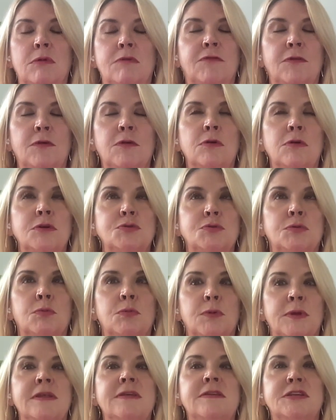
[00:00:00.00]
and referrals were
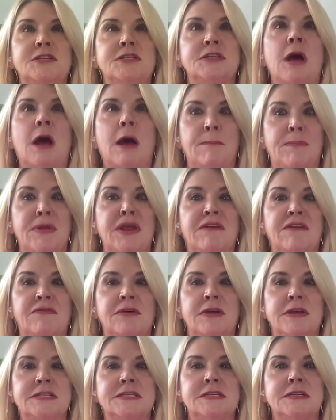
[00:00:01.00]
really the top
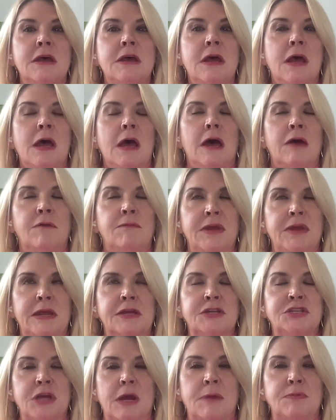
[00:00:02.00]
benefits of being
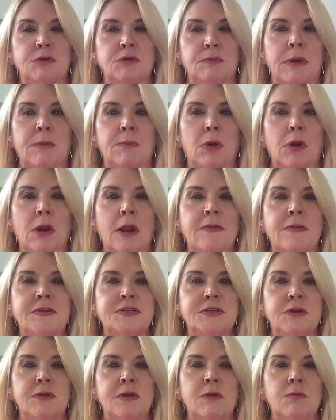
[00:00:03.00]
a chapter member. And
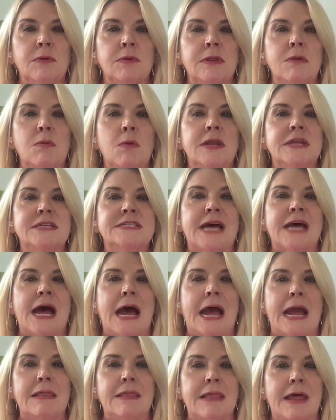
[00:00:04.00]
so they really wanted to
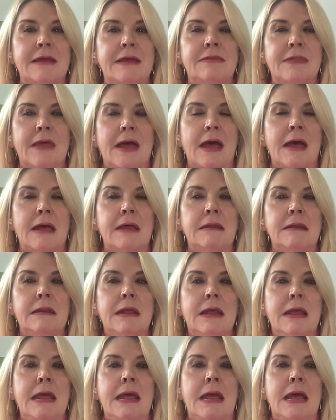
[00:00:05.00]
highlight that,
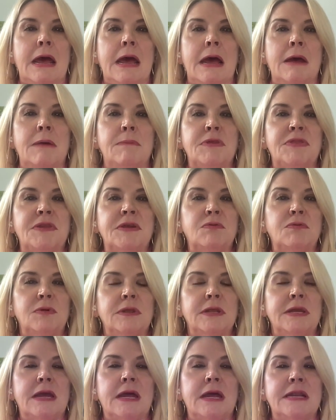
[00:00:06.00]
but they
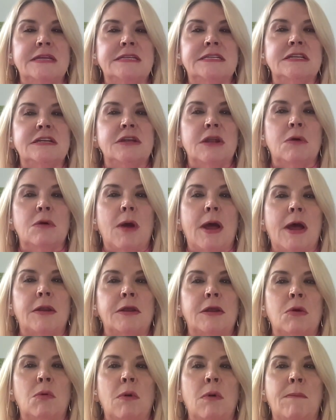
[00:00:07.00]
really kind of didn't know how to
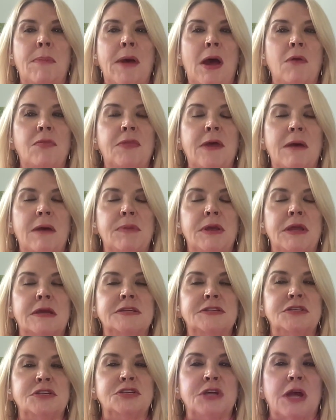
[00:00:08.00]
go about that
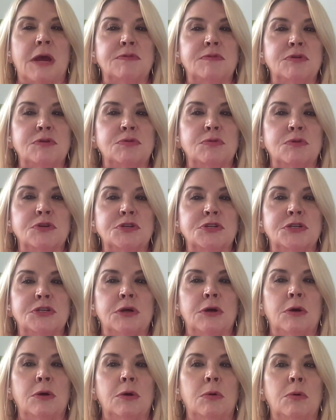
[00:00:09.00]
because the chapters were
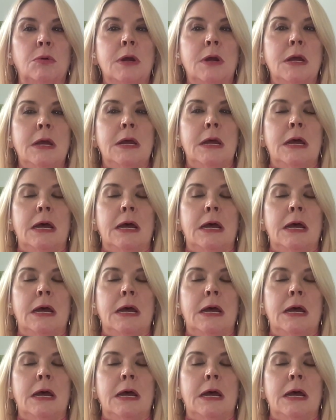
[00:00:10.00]
so